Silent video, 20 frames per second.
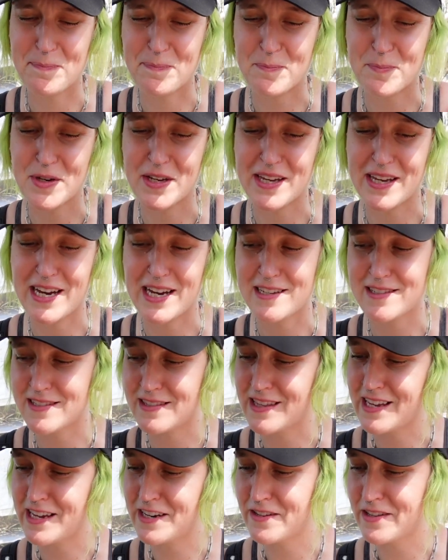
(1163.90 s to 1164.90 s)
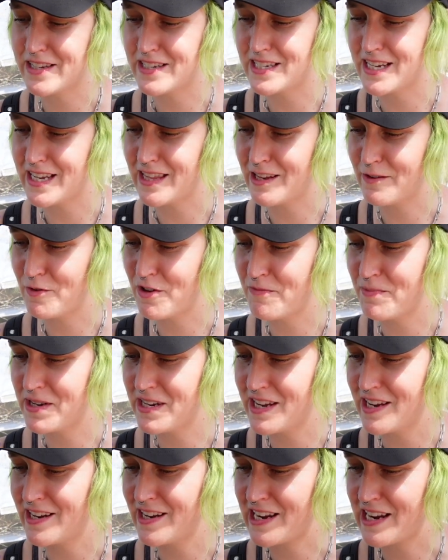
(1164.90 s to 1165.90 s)
But as at the end of the day that we've
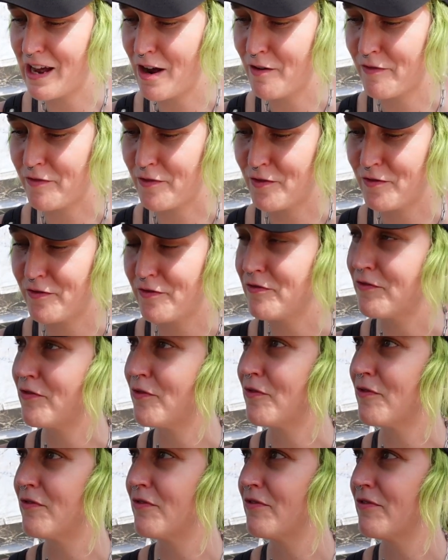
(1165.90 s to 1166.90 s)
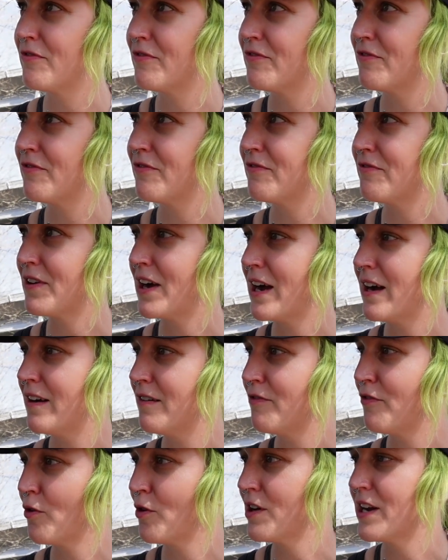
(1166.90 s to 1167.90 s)
been eating now for
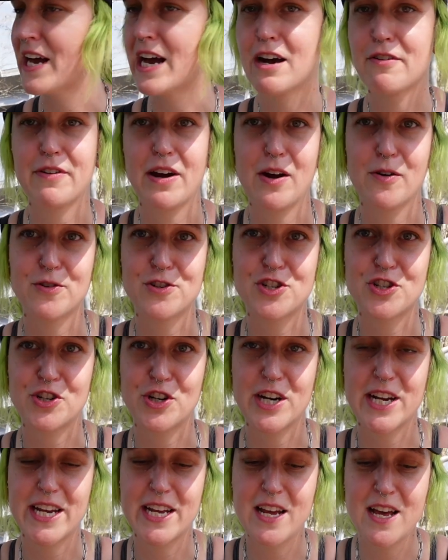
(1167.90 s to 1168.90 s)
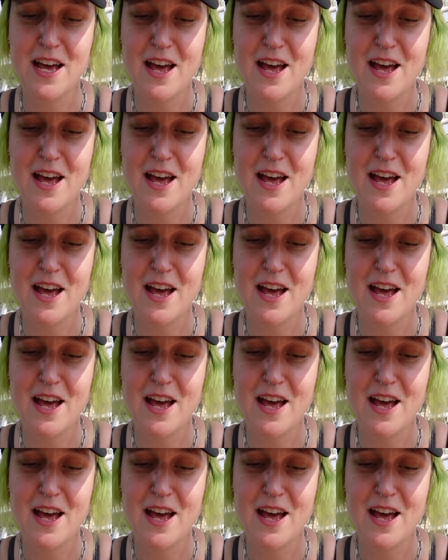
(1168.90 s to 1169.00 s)
4.5 hours straight,